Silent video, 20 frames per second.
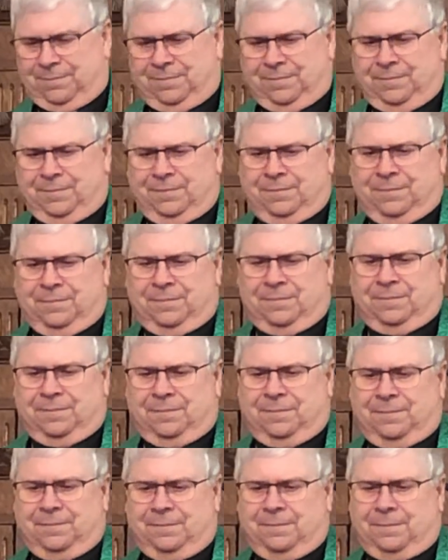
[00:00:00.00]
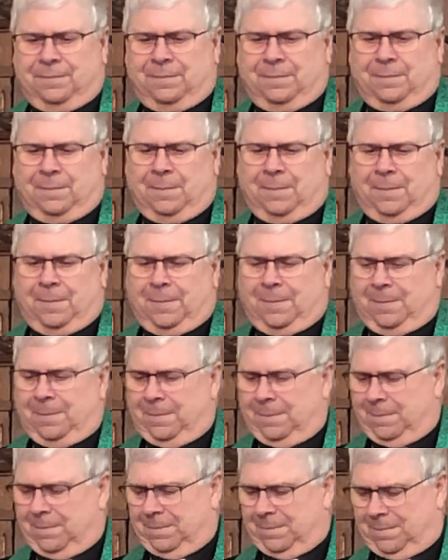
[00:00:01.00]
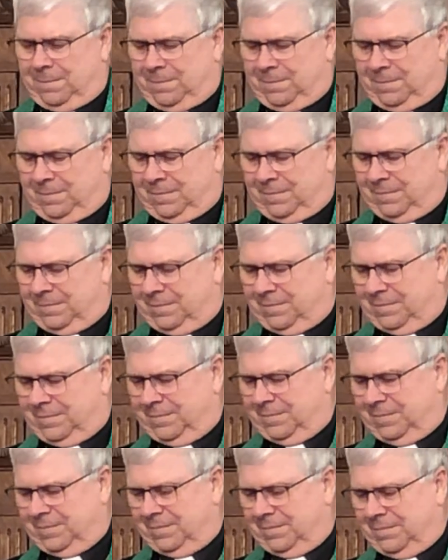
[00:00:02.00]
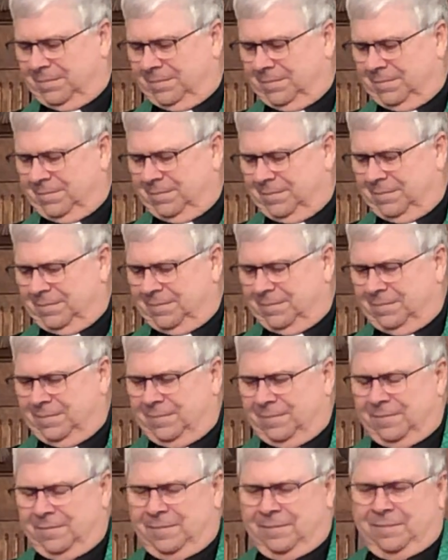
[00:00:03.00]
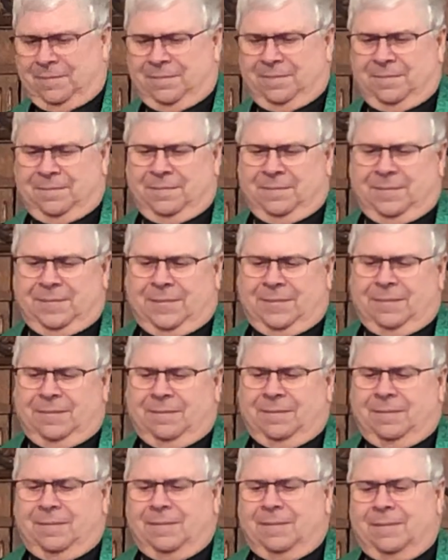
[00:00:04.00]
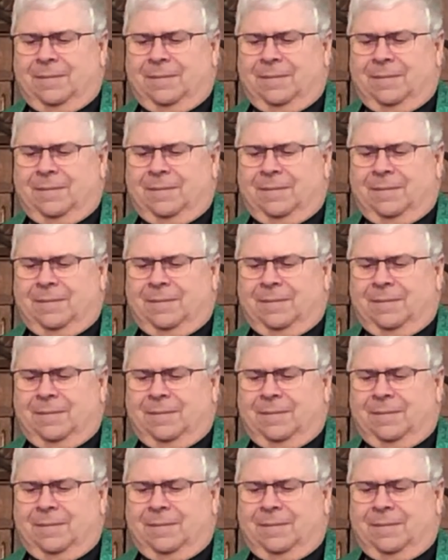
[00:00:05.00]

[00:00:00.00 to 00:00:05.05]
(no one is talking)